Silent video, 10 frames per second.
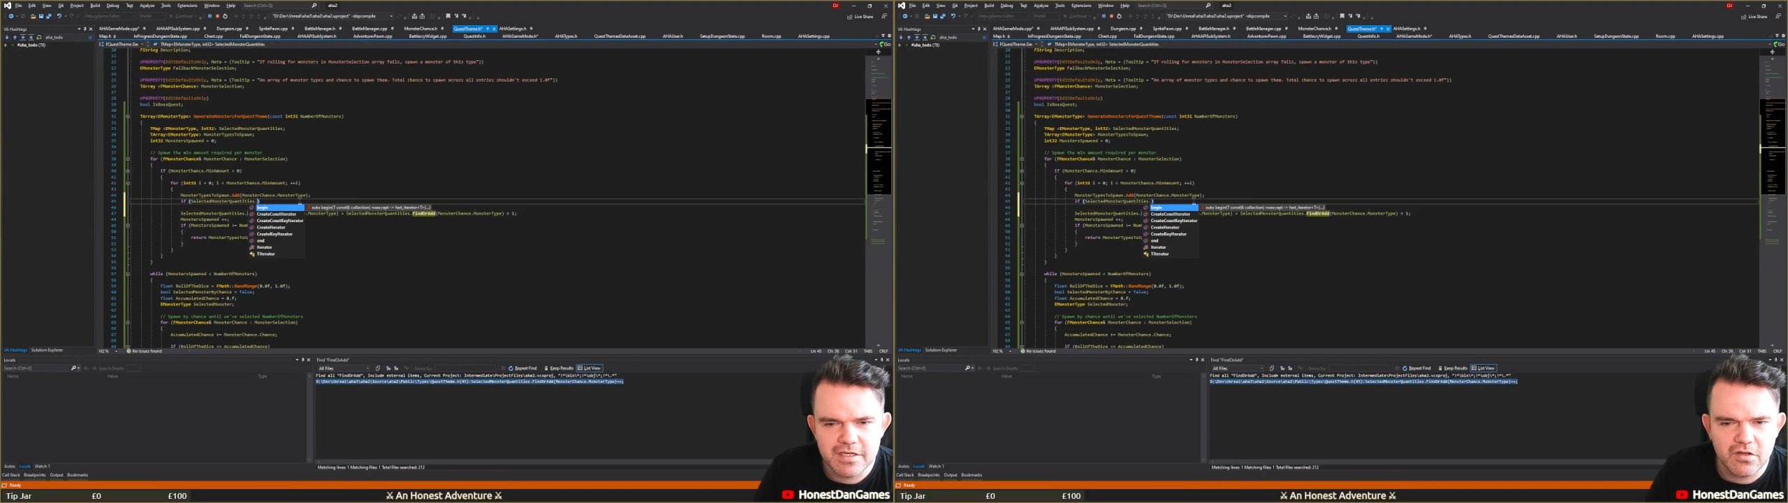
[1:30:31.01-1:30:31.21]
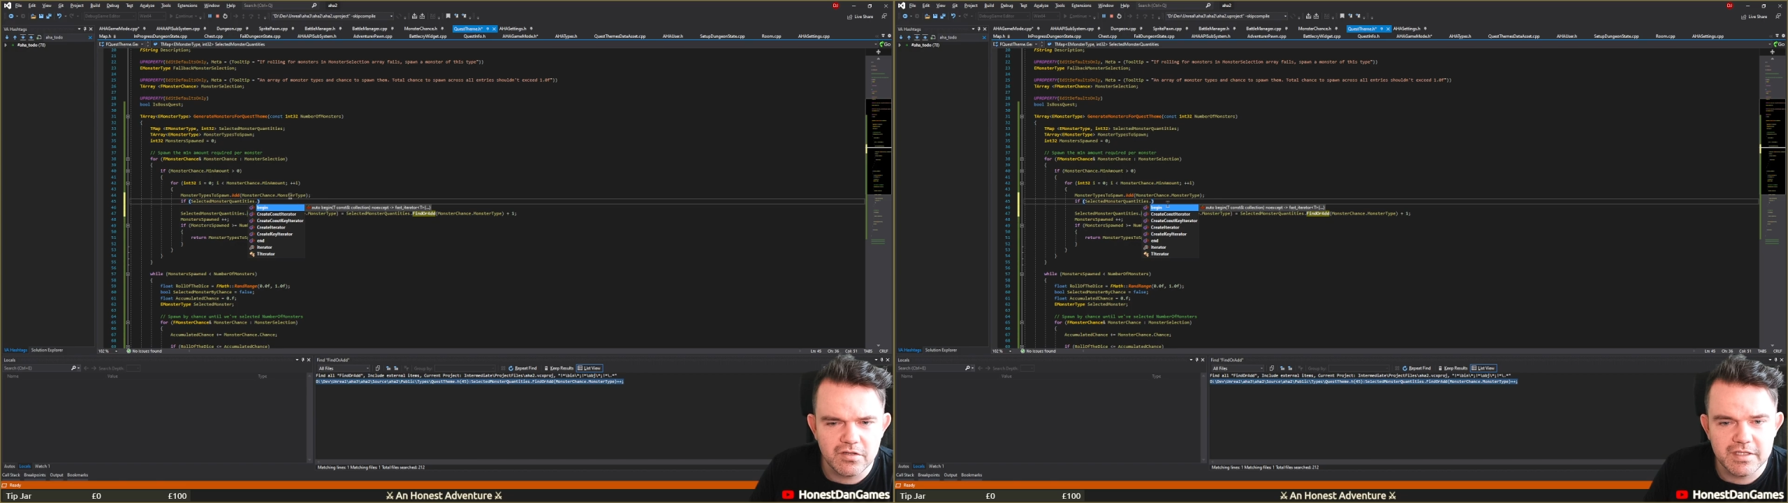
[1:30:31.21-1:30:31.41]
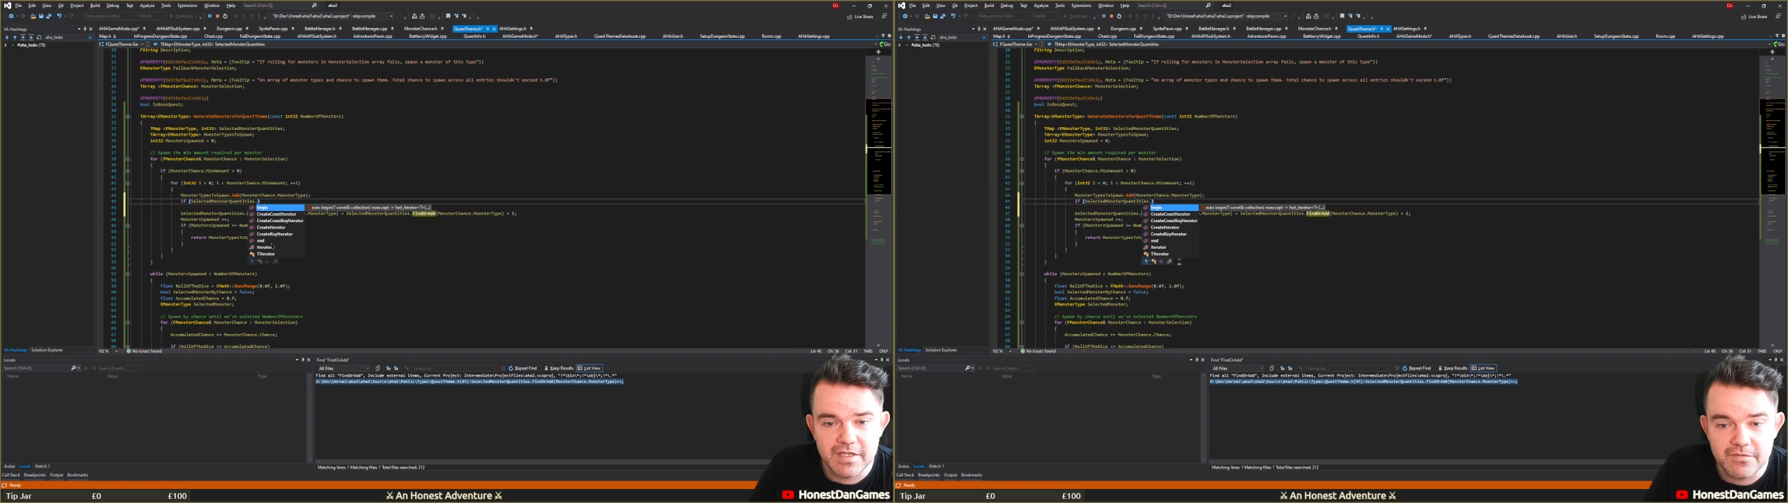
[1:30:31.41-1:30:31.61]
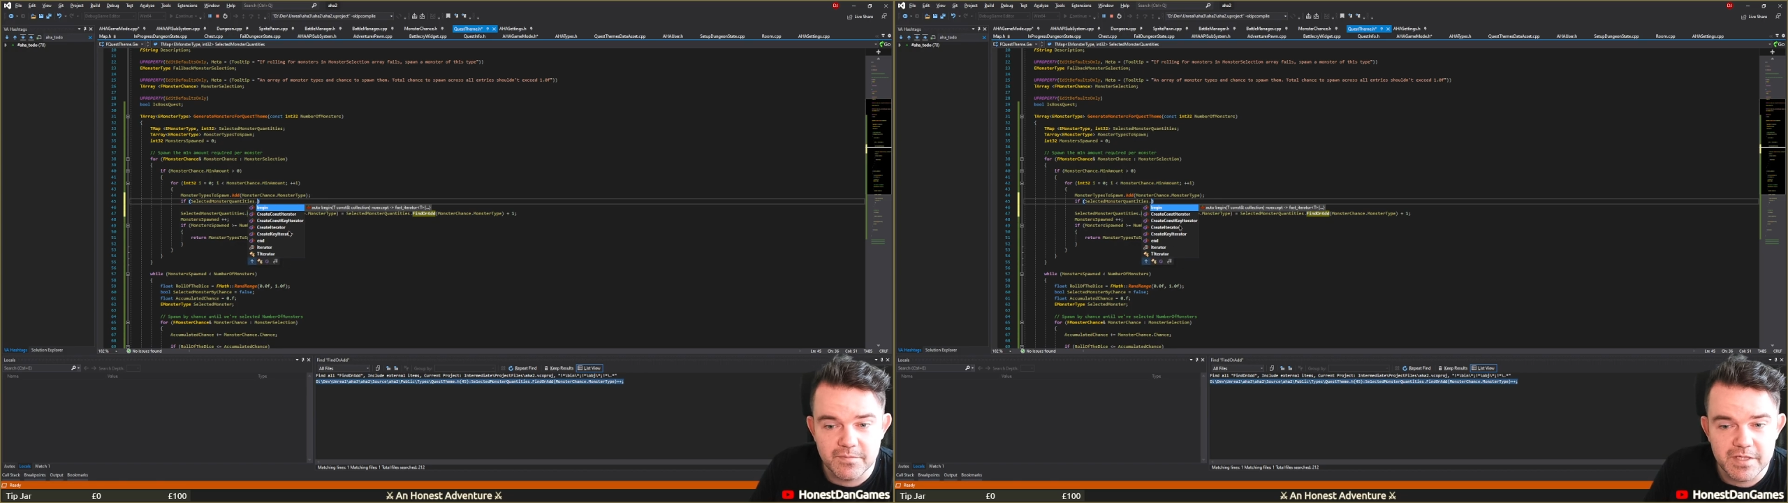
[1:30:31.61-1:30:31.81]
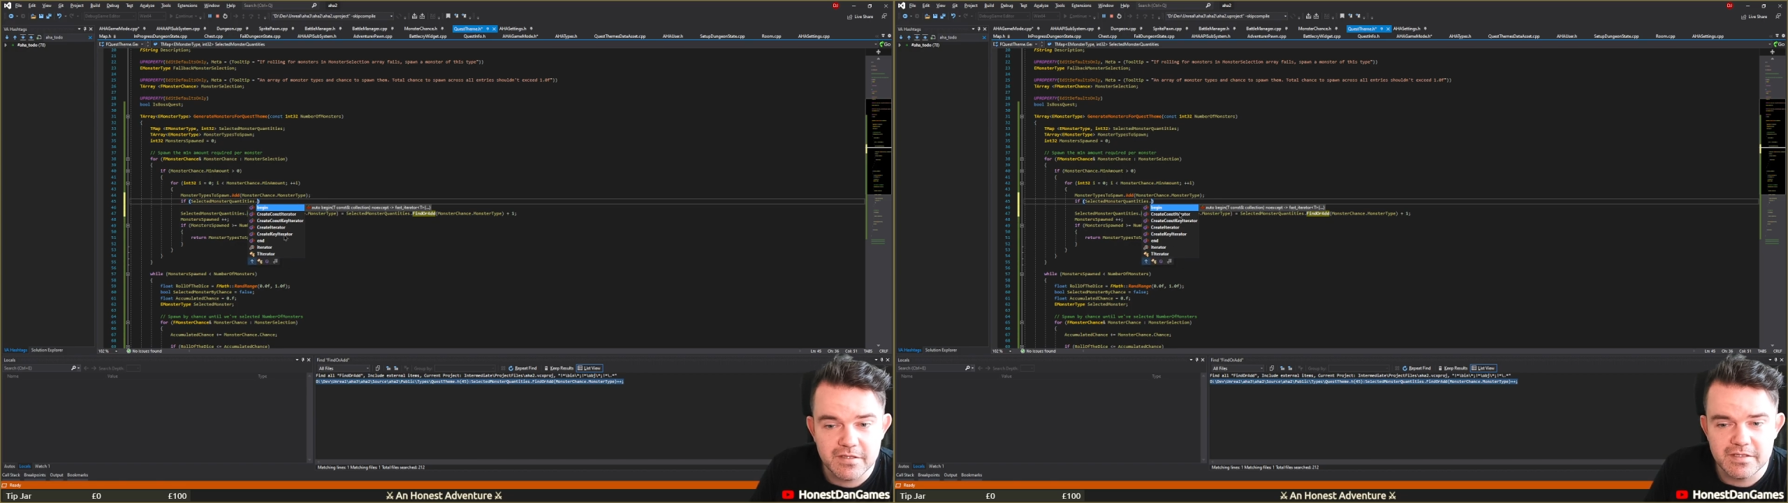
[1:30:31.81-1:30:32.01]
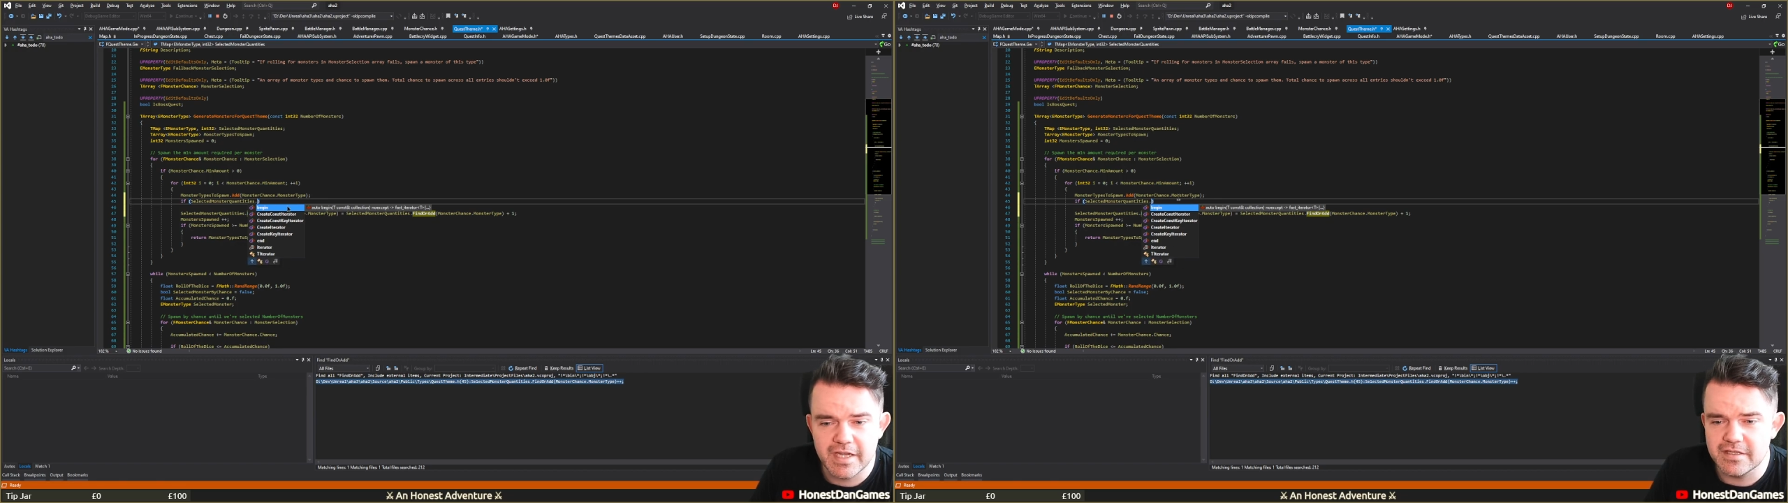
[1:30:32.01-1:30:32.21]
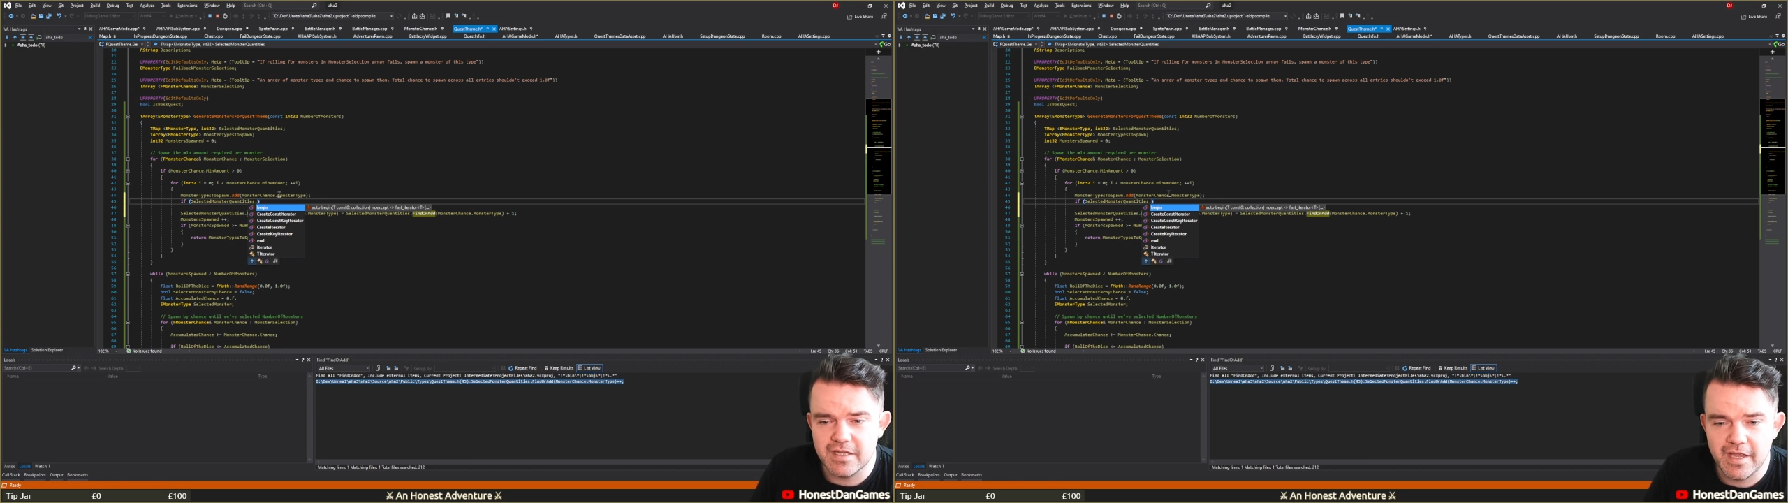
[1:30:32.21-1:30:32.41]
not give me contains?